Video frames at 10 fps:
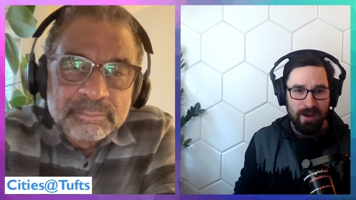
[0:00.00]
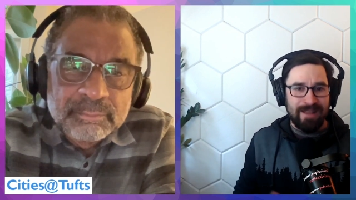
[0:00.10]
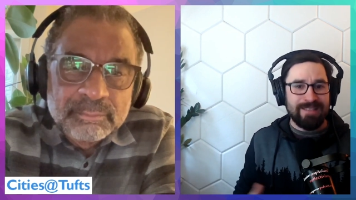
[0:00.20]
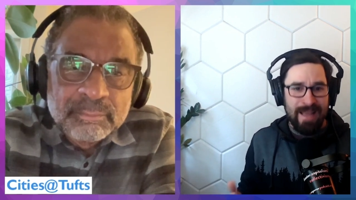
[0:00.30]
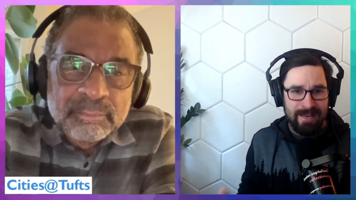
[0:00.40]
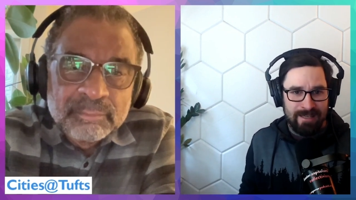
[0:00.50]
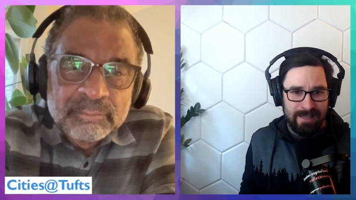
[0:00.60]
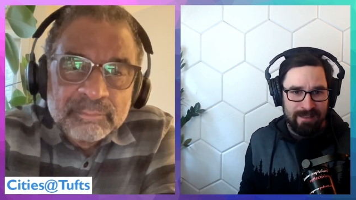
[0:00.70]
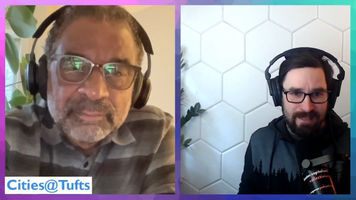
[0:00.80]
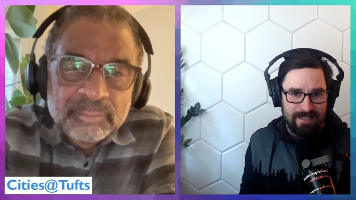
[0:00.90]

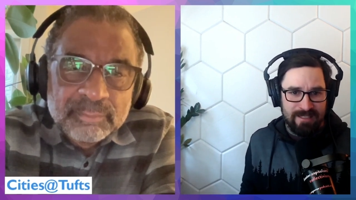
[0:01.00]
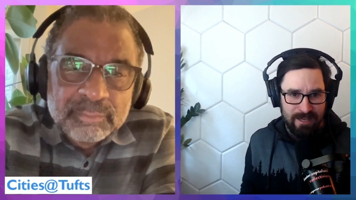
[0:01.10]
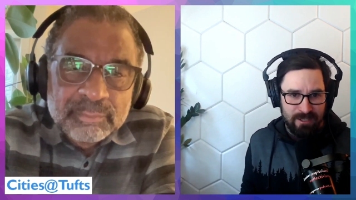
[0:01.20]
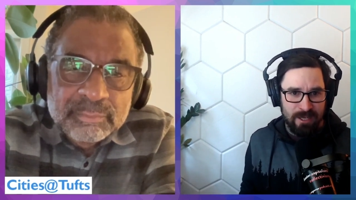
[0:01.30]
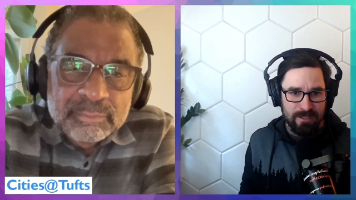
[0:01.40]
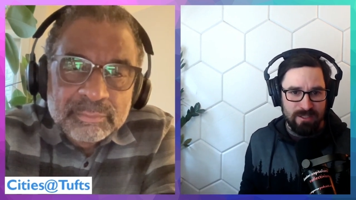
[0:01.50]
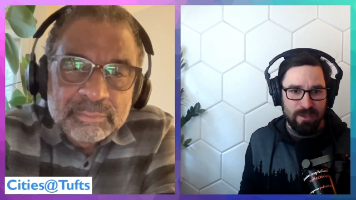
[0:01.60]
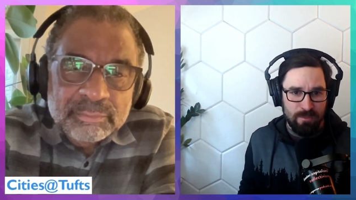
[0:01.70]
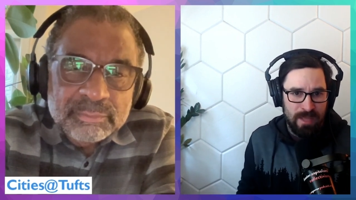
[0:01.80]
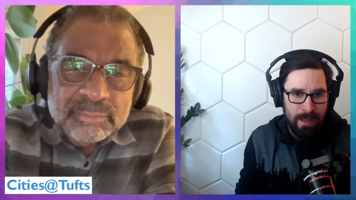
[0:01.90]
Speaker 1: attending these sessions to
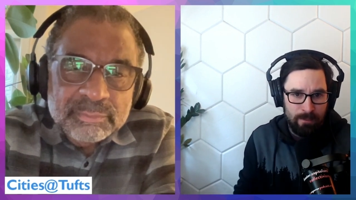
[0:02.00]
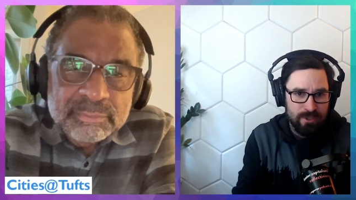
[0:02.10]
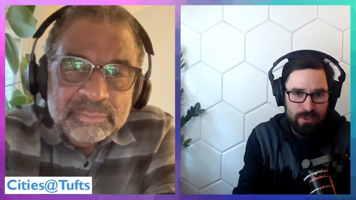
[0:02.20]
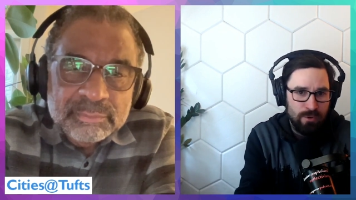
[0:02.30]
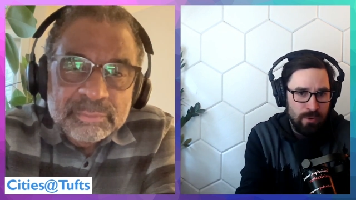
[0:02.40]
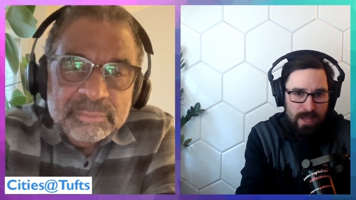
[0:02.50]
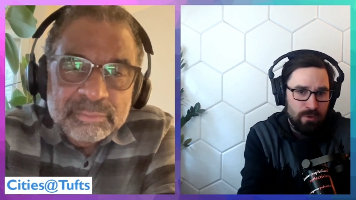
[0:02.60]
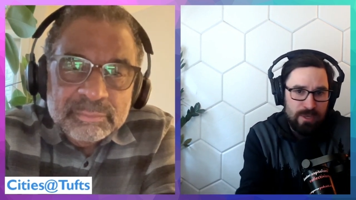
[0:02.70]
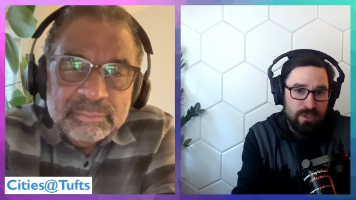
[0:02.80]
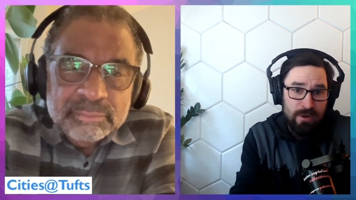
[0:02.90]
be able to
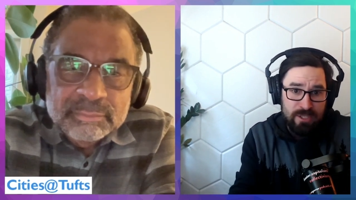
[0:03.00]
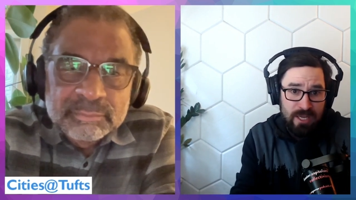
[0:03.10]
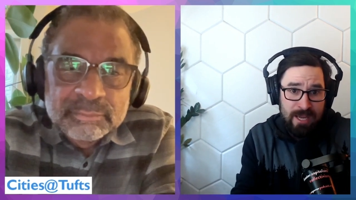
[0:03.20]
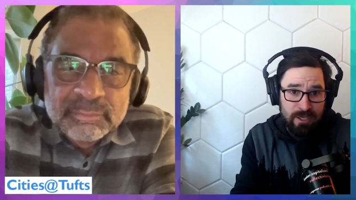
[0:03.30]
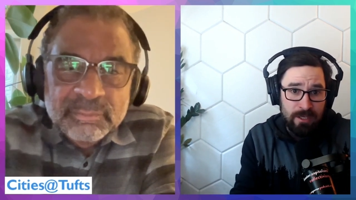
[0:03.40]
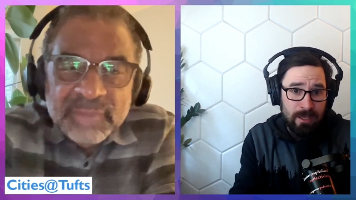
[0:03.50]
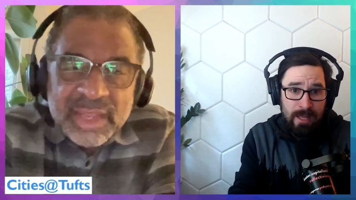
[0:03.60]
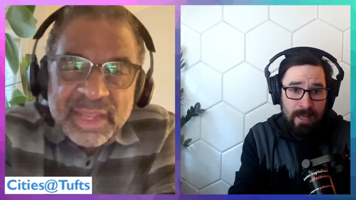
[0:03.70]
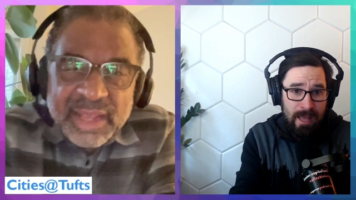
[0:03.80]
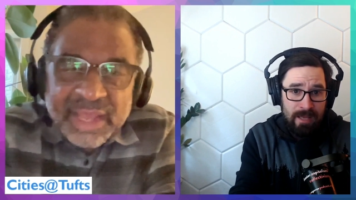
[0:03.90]
increase mm. her hmm. education
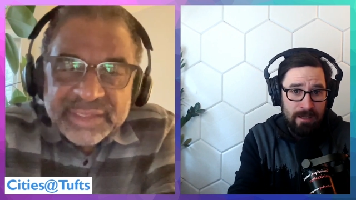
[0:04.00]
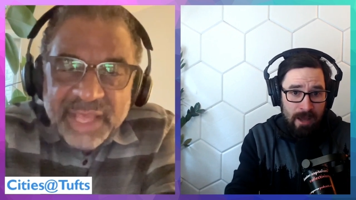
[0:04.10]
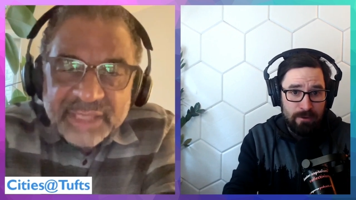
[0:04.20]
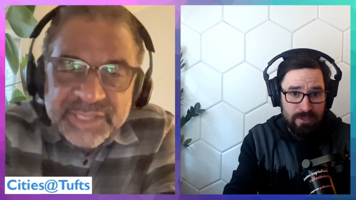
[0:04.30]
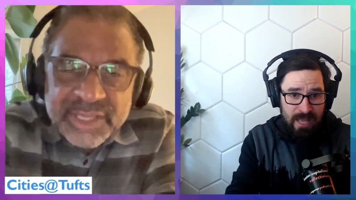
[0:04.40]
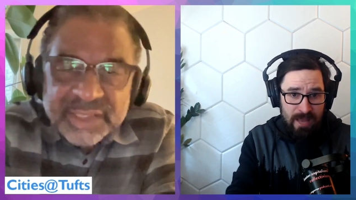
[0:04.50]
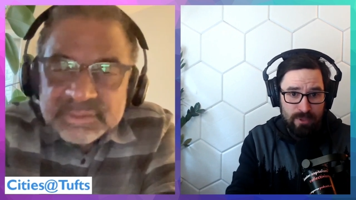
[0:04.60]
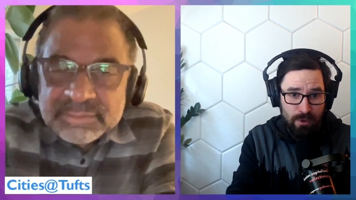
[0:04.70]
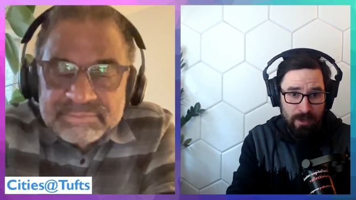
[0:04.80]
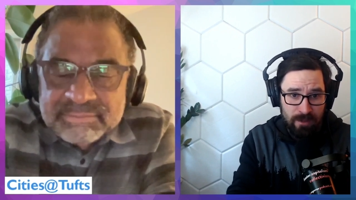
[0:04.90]
and understand what's i
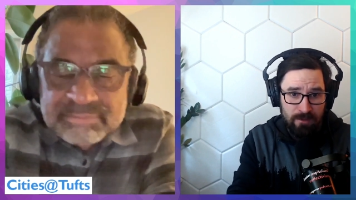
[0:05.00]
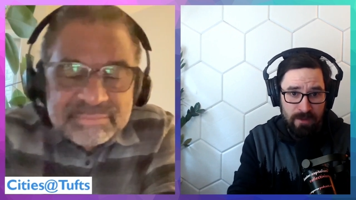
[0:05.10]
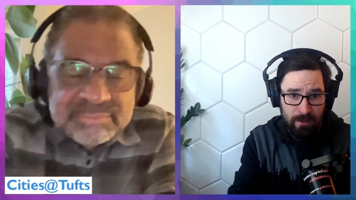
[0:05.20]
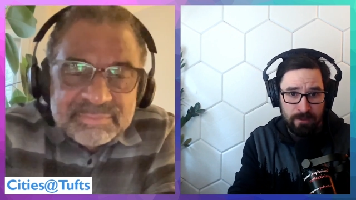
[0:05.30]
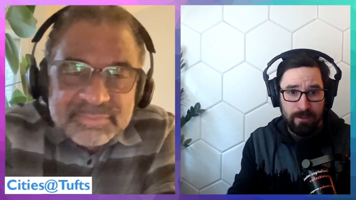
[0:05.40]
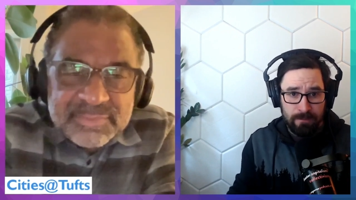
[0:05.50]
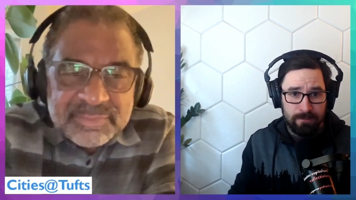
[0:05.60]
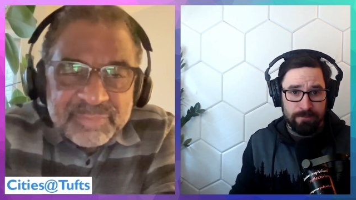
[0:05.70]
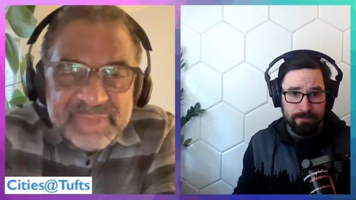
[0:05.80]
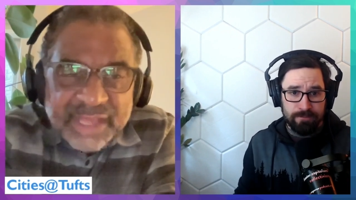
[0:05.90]
going in the field
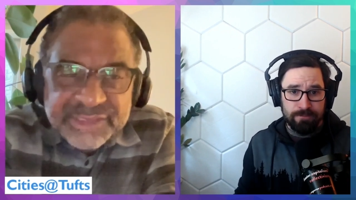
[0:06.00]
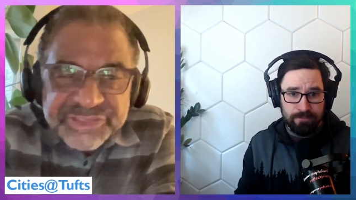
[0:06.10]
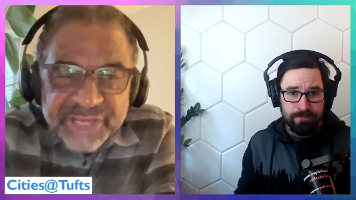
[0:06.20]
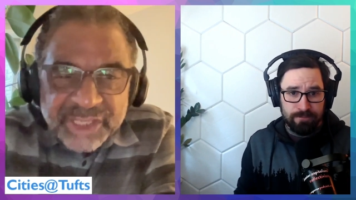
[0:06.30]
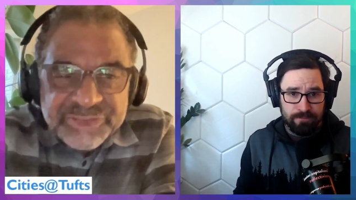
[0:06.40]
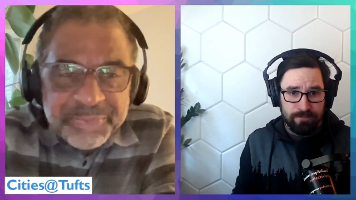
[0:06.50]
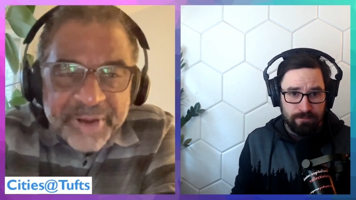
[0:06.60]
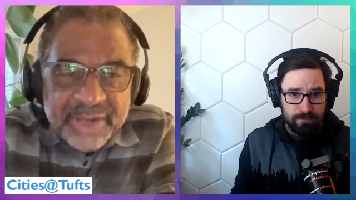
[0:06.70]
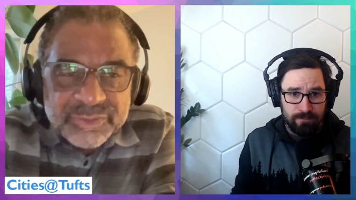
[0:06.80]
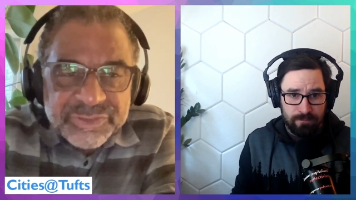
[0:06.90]
Speaker 2: and Charles
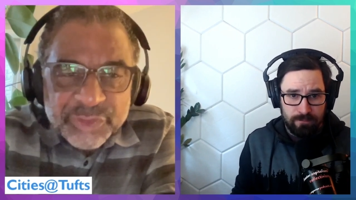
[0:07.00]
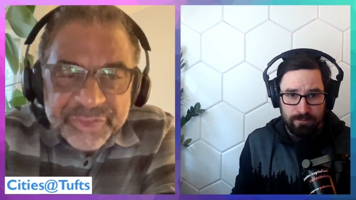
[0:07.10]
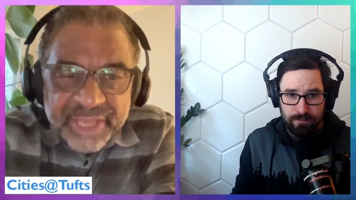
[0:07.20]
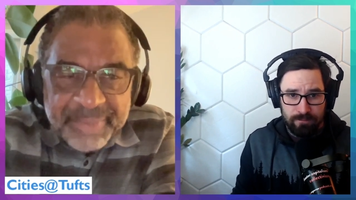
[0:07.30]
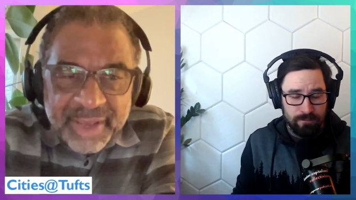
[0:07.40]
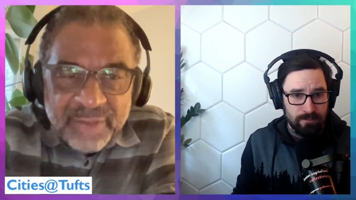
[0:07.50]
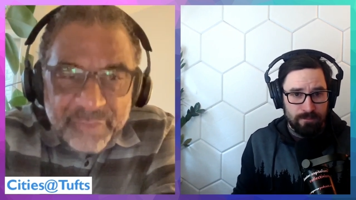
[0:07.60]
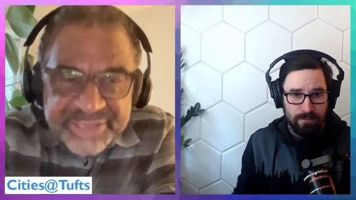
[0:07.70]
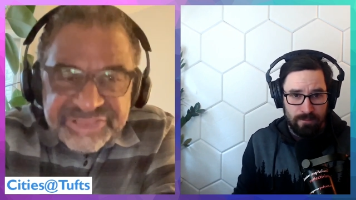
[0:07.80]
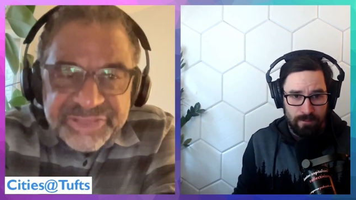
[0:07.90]
Brown talking about
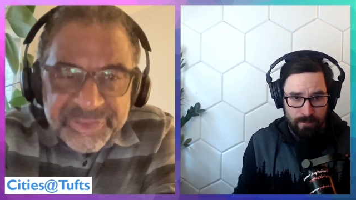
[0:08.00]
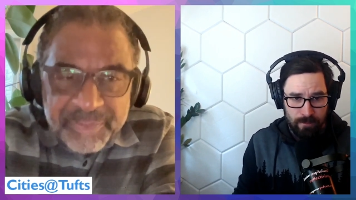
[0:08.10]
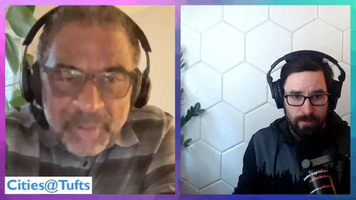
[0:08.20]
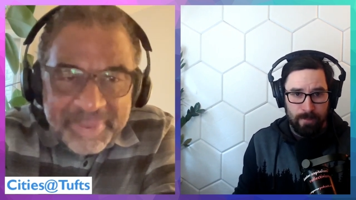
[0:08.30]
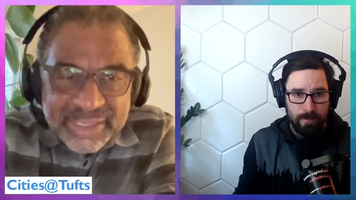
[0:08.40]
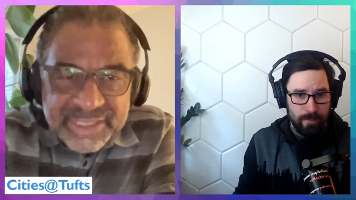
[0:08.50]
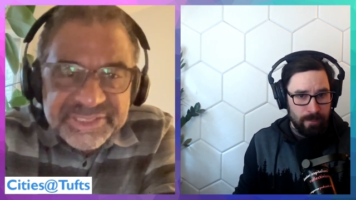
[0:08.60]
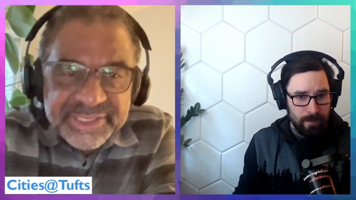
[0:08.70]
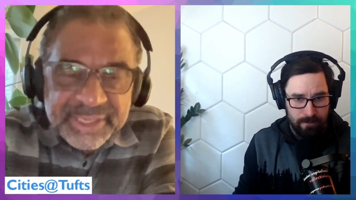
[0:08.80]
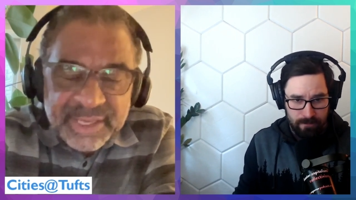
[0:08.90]
arrested
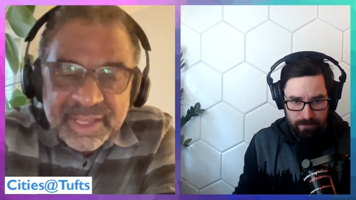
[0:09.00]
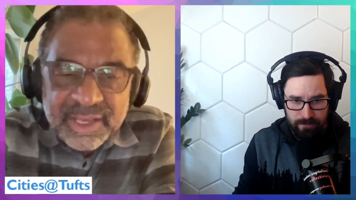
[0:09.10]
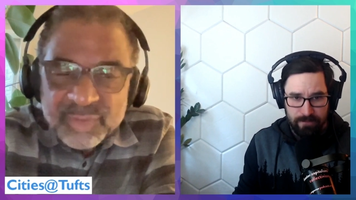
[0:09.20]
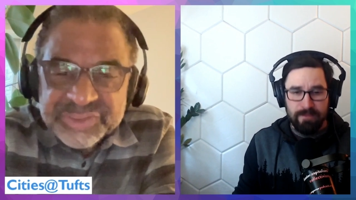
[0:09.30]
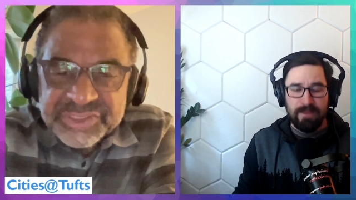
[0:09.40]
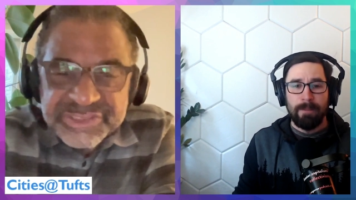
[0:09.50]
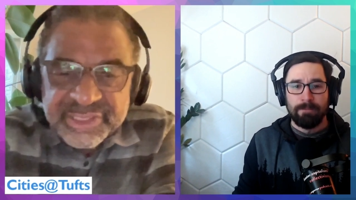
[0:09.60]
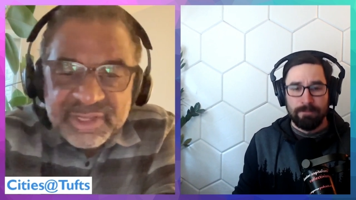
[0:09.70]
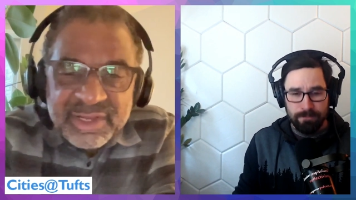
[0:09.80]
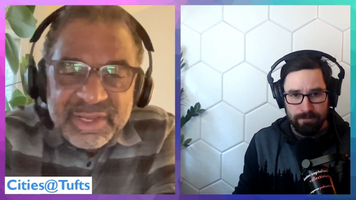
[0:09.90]
mobility, uh, which yep. is
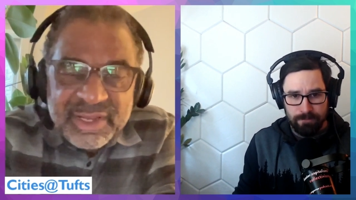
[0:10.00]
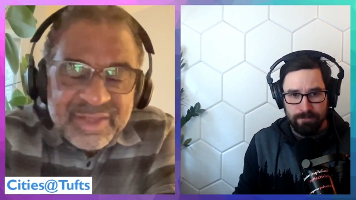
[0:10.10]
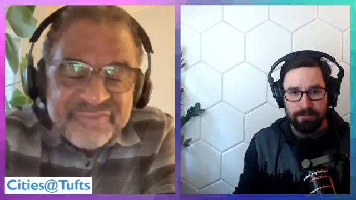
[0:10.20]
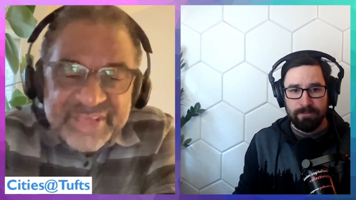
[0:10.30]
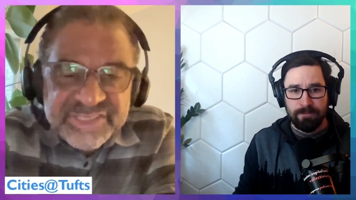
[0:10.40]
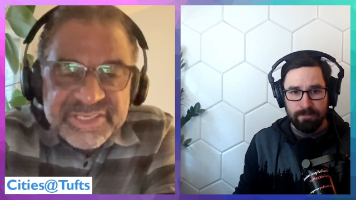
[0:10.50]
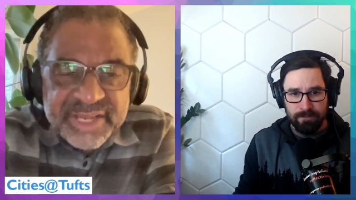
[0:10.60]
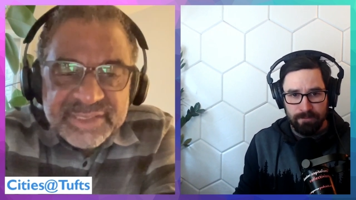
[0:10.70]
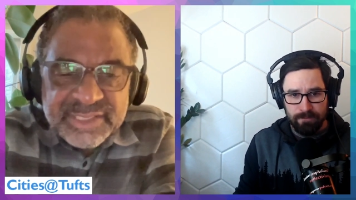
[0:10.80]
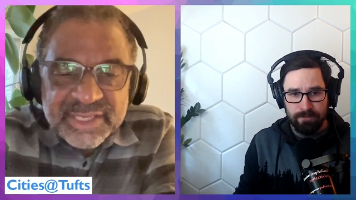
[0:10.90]
a, a,
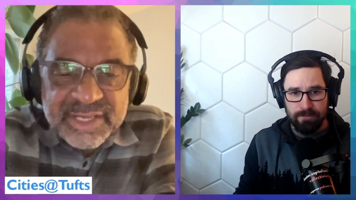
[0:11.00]
fascinating